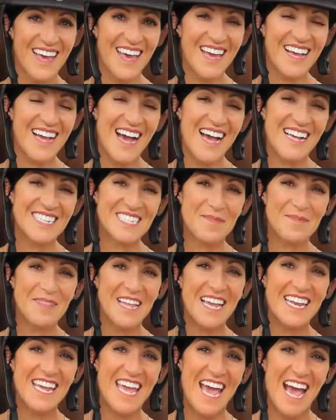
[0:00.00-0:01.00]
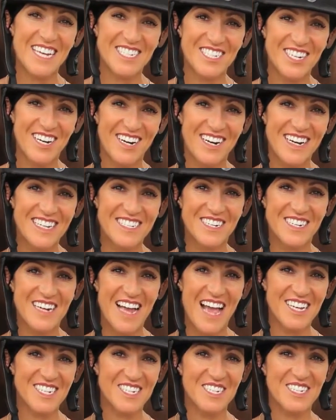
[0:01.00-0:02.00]
guys, I'm Lainey Ashker,
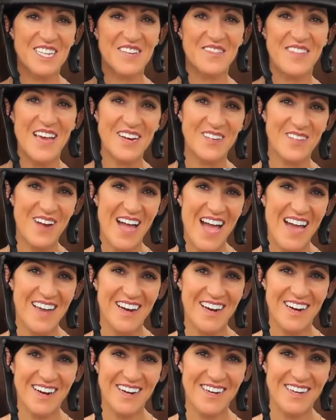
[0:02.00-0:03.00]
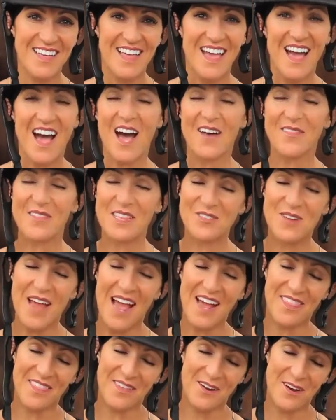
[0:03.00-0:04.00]
international event rider, off the
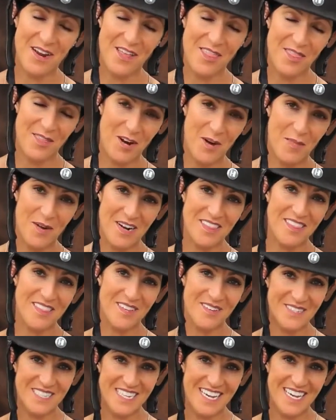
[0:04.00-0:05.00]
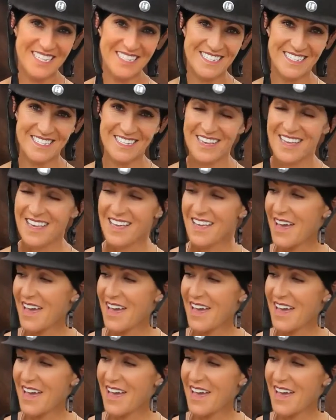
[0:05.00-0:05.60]
track and thoroughbred enthusiast.